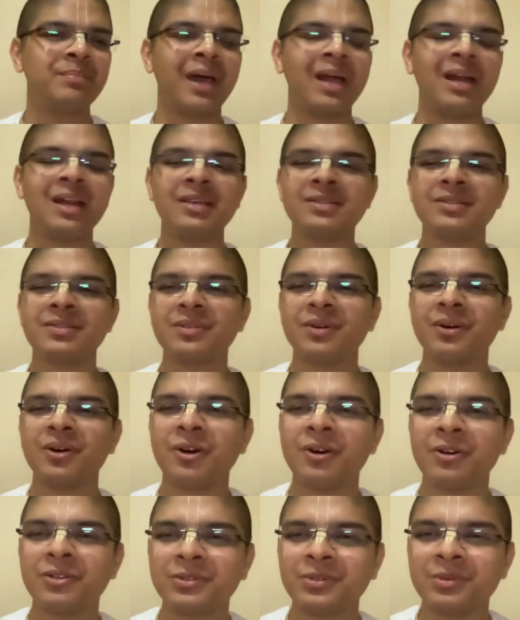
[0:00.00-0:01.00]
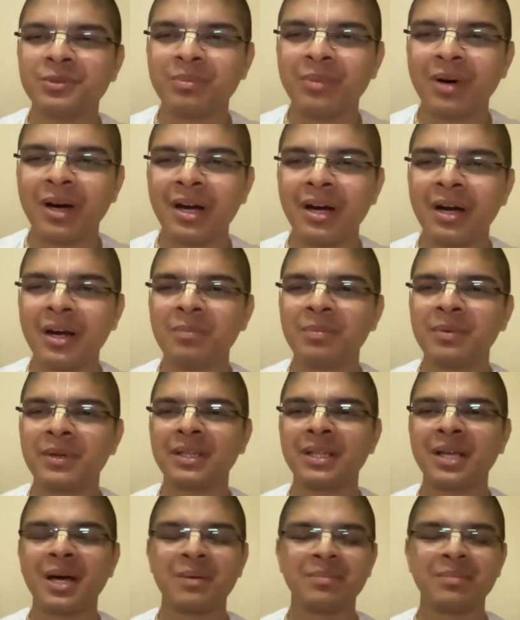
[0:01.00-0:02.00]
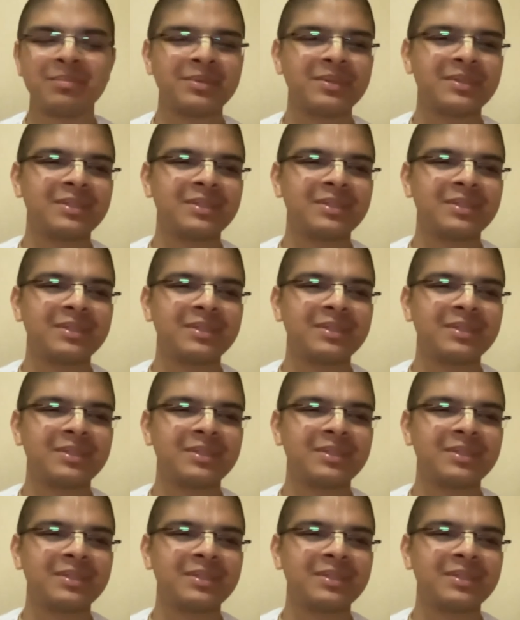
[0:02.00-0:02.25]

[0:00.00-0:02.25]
palace of Maharana Pratap